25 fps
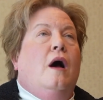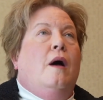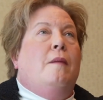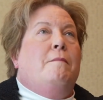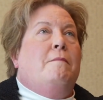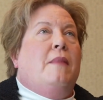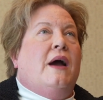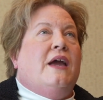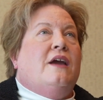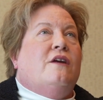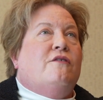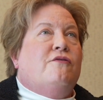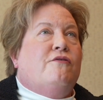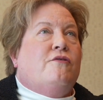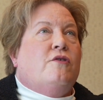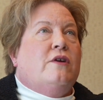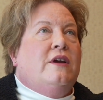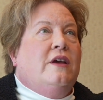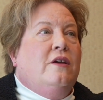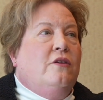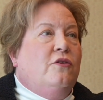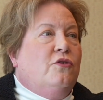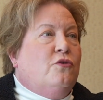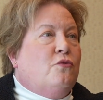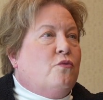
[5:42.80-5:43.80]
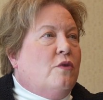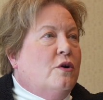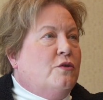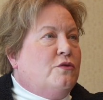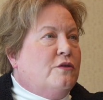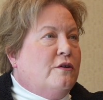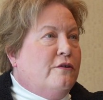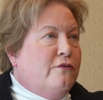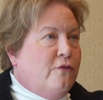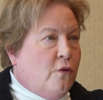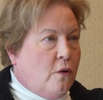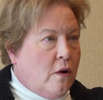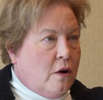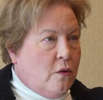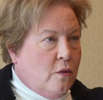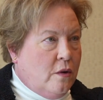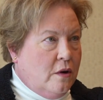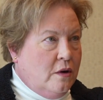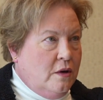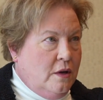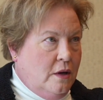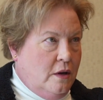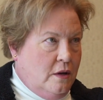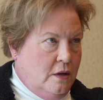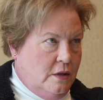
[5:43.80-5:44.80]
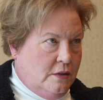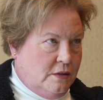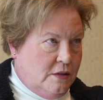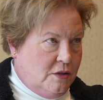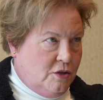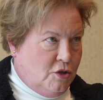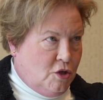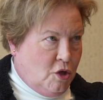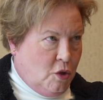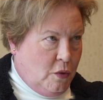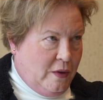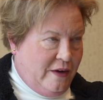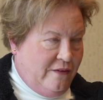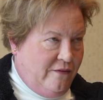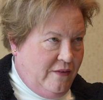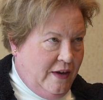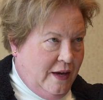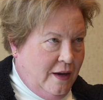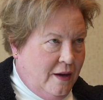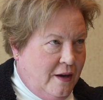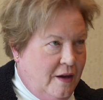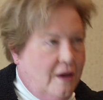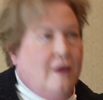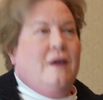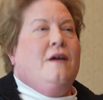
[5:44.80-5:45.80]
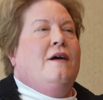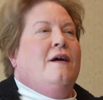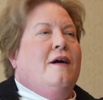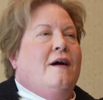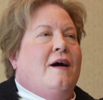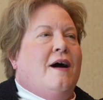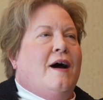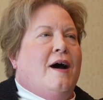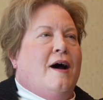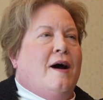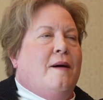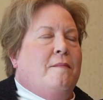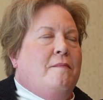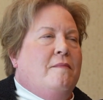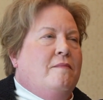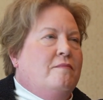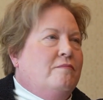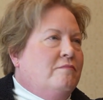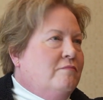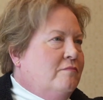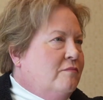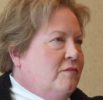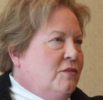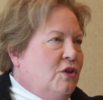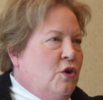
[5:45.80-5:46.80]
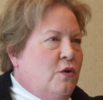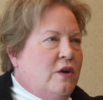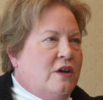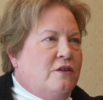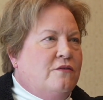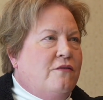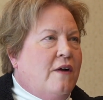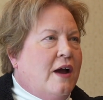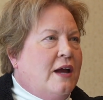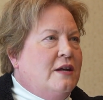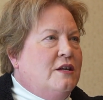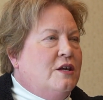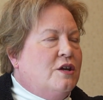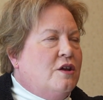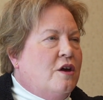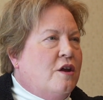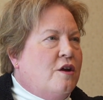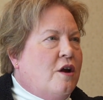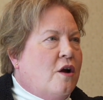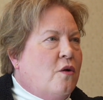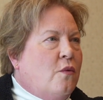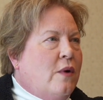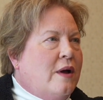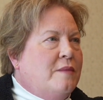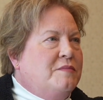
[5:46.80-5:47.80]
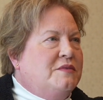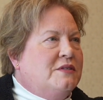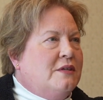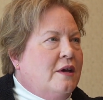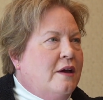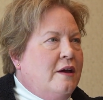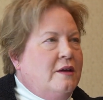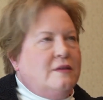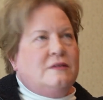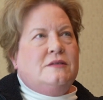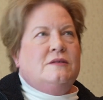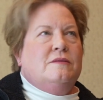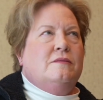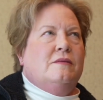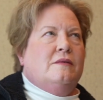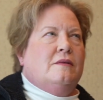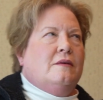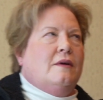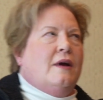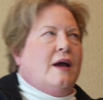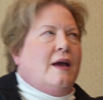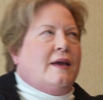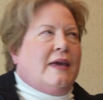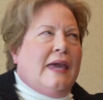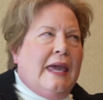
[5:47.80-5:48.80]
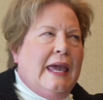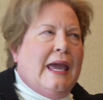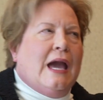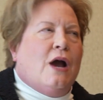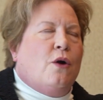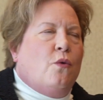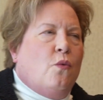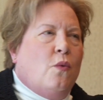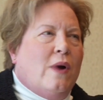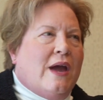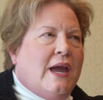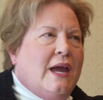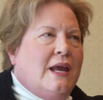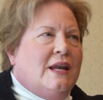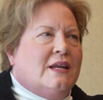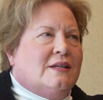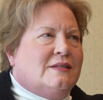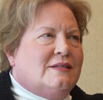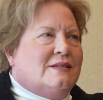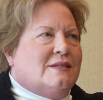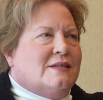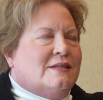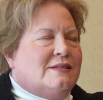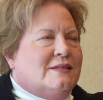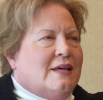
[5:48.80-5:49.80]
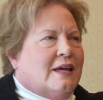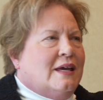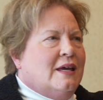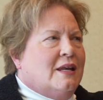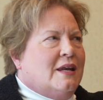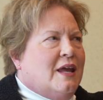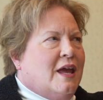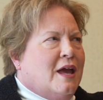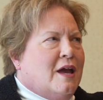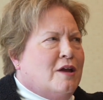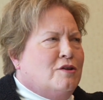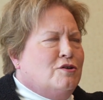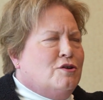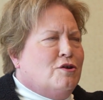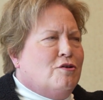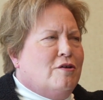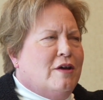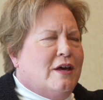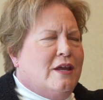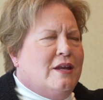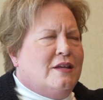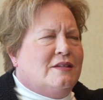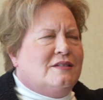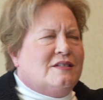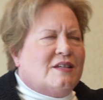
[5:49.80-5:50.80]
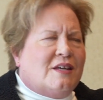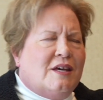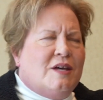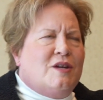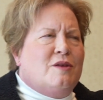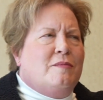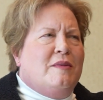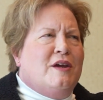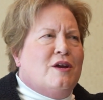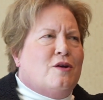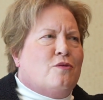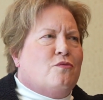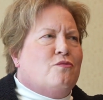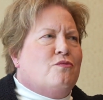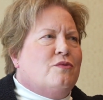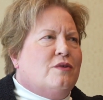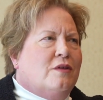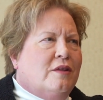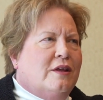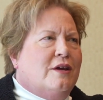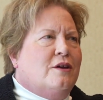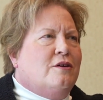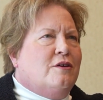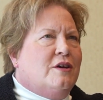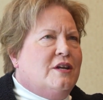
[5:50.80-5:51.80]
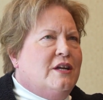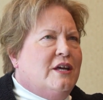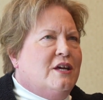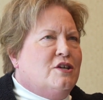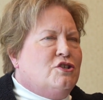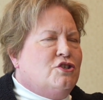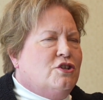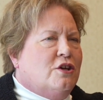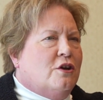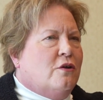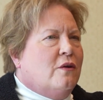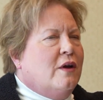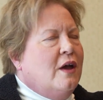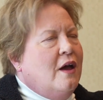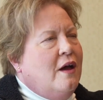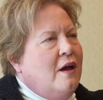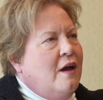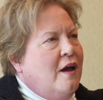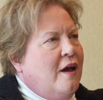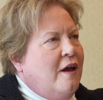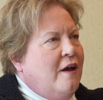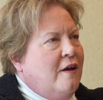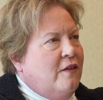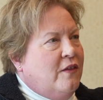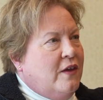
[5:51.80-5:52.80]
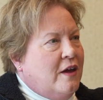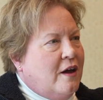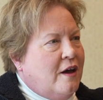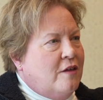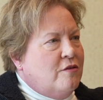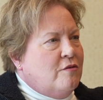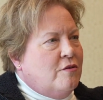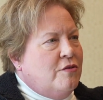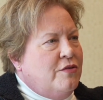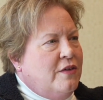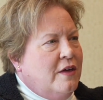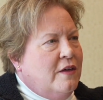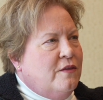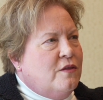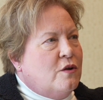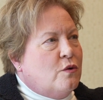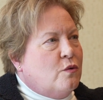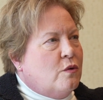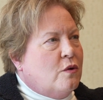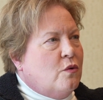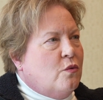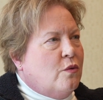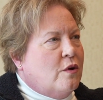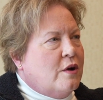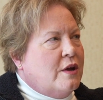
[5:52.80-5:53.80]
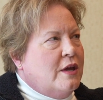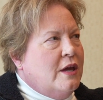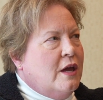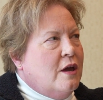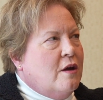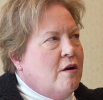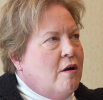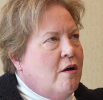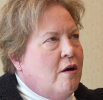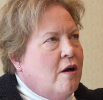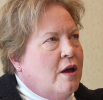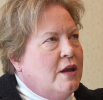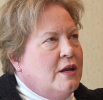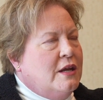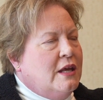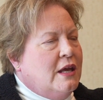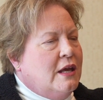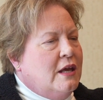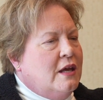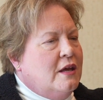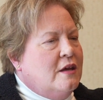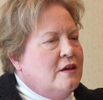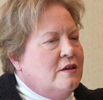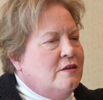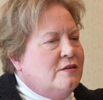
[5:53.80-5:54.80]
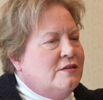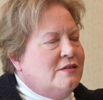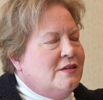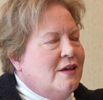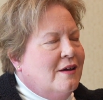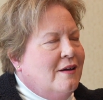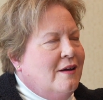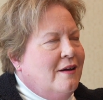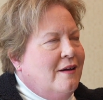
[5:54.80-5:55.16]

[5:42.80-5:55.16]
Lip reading: Mike Fries wrote the foreword, and it's terrific. You can find it on our website. I can't wait. It's the second annual, and it's going to be a really good issue. The other thing that we're working on is